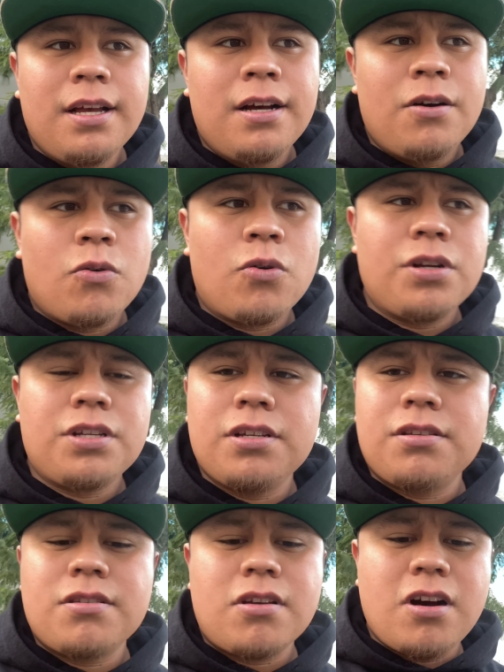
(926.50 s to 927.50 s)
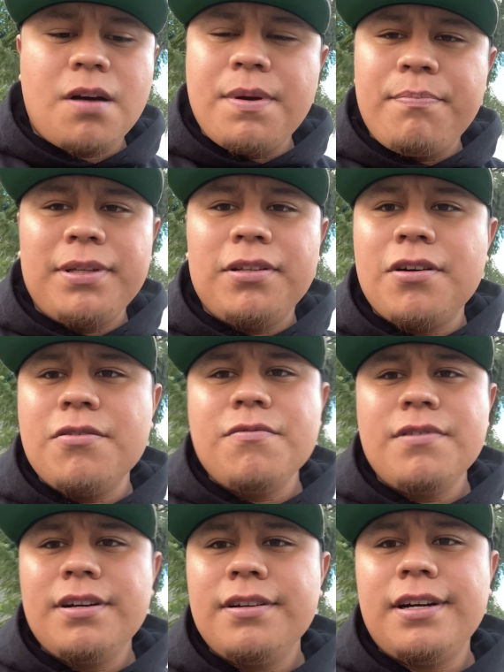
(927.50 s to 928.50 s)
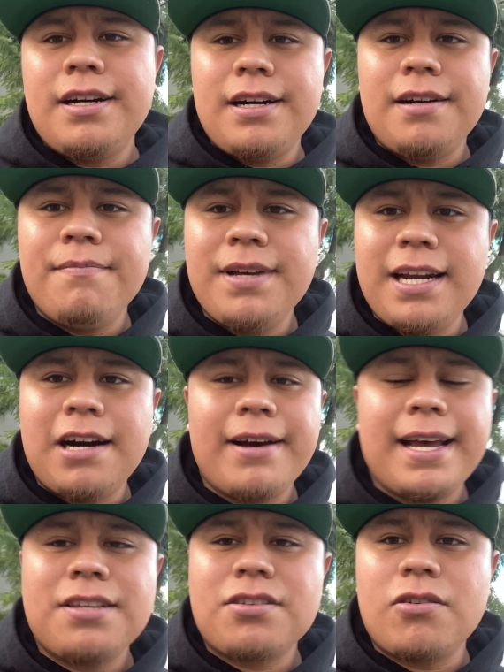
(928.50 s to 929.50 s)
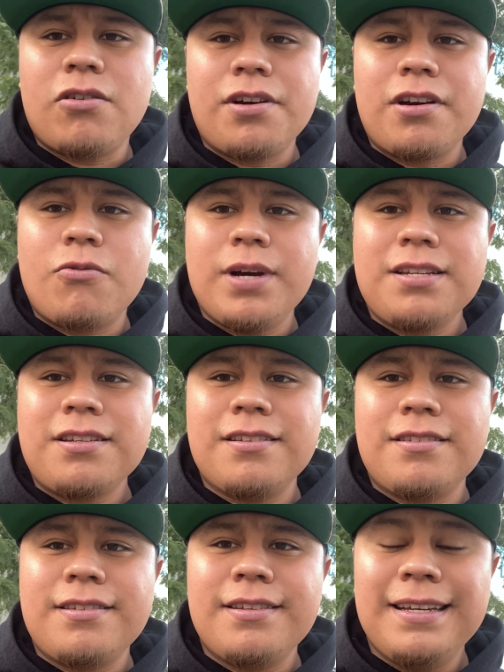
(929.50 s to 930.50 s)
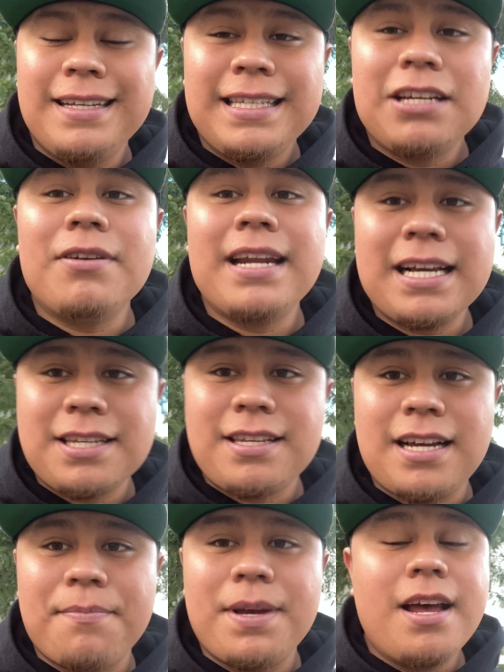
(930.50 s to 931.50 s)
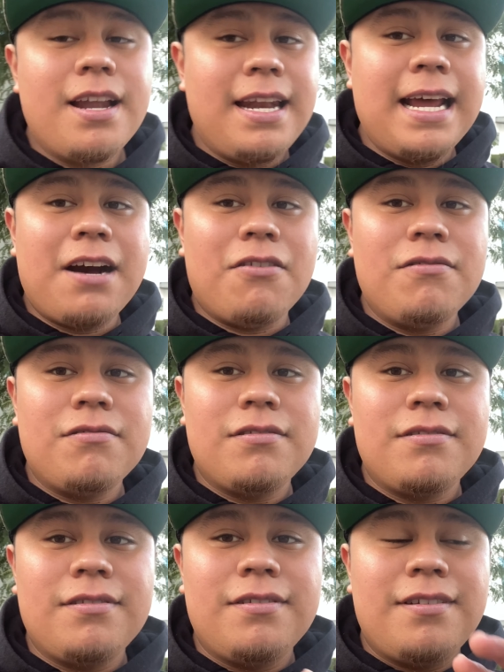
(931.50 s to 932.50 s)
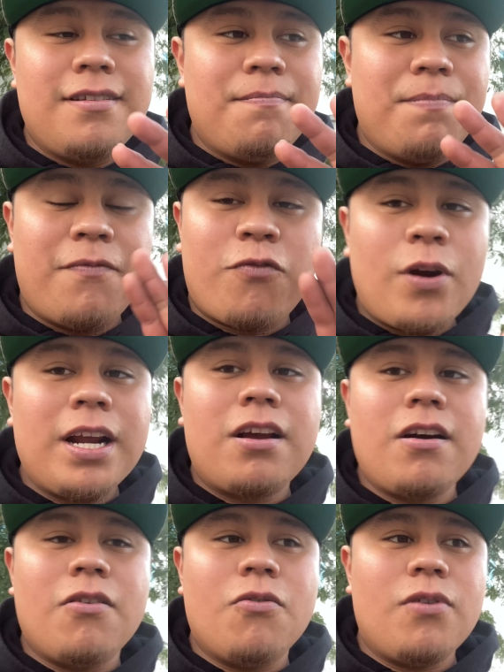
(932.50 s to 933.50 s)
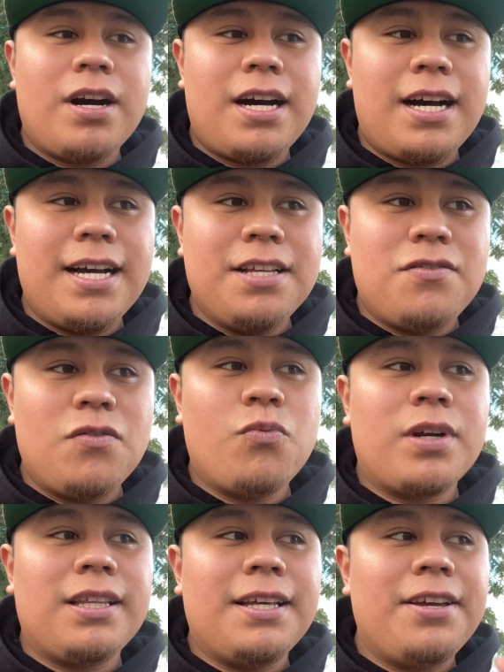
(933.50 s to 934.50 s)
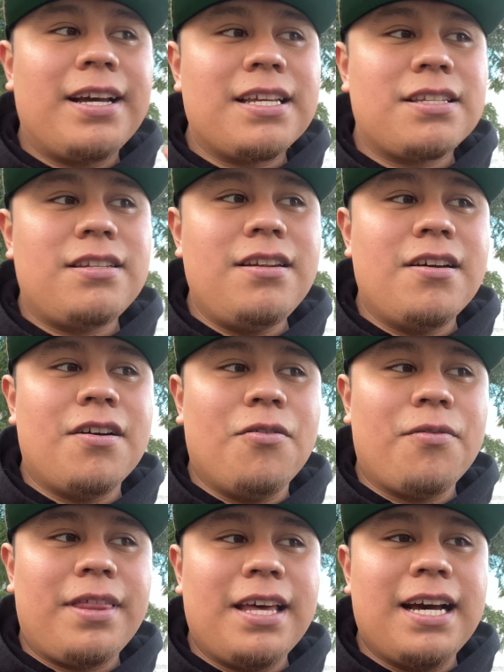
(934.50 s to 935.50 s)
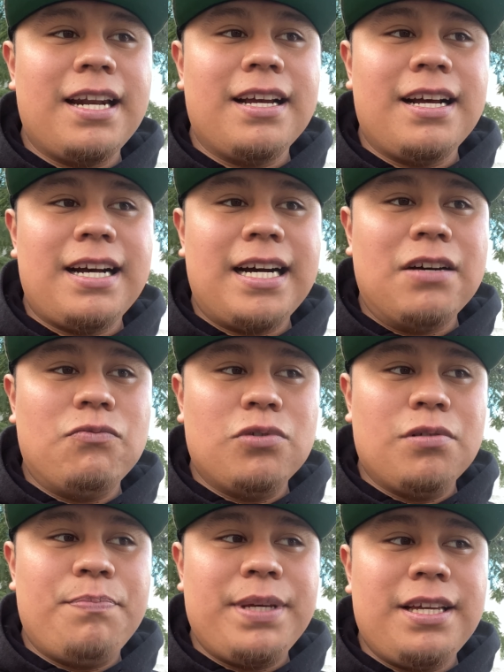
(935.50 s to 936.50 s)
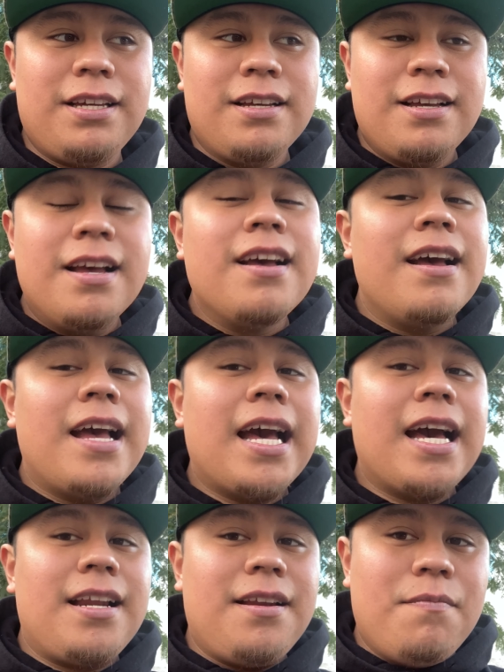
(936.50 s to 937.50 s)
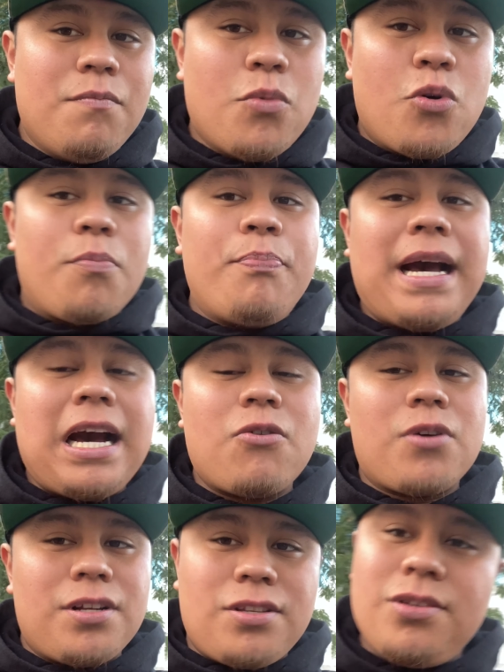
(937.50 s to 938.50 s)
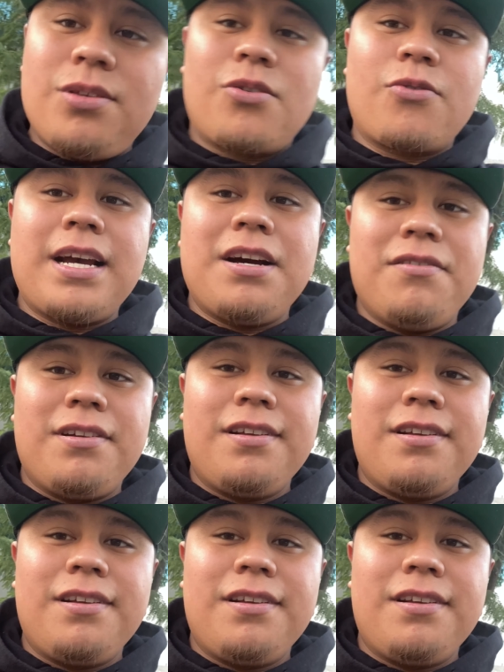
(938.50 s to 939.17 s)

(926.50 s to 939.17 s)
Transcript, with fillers: or just comment below um, and I'll answer all your questions. Till next time. Now, before I go, I do want to let you guys know that I will be adding more power to the ground